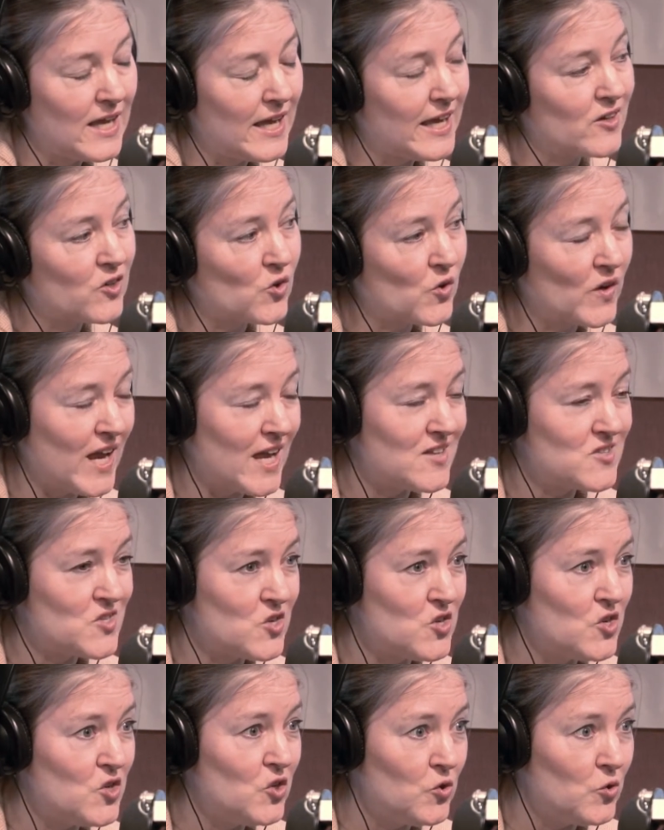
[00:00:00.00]
it creates
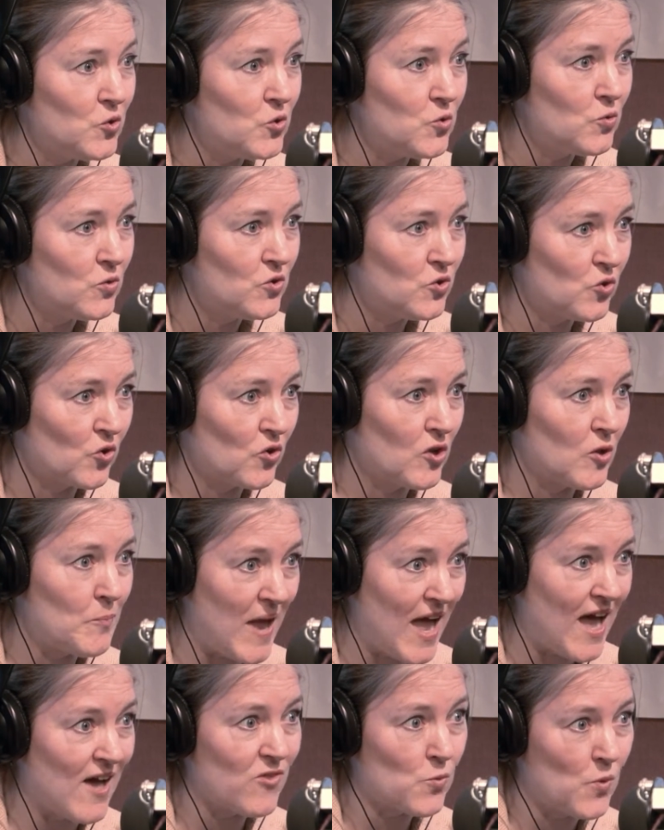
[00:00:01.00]
a new neural
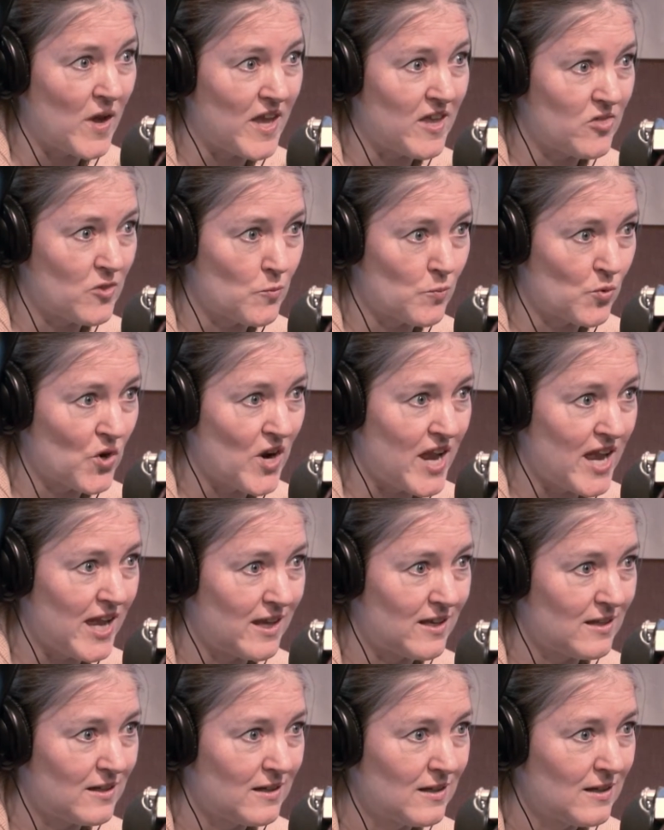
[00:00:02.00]
pathway in the
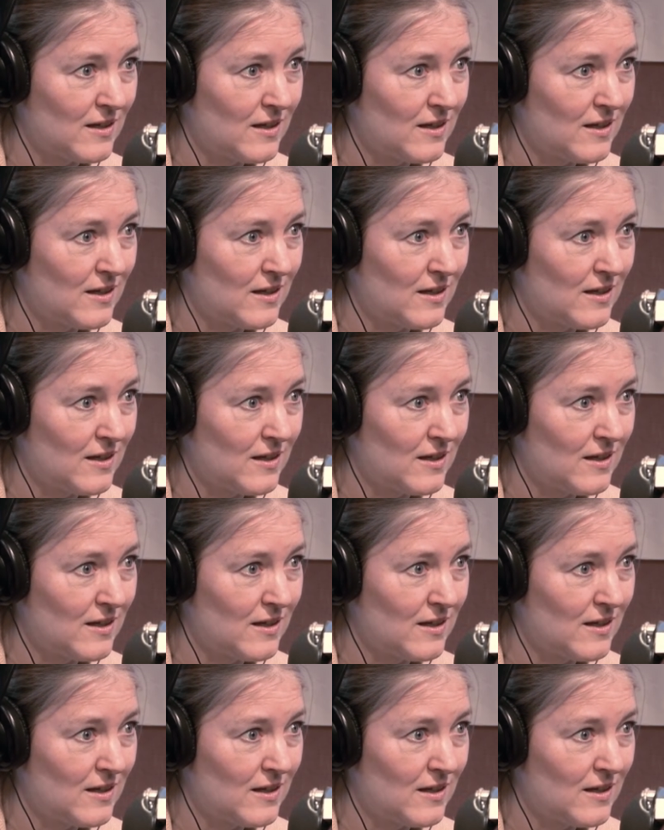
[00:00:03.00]
brain,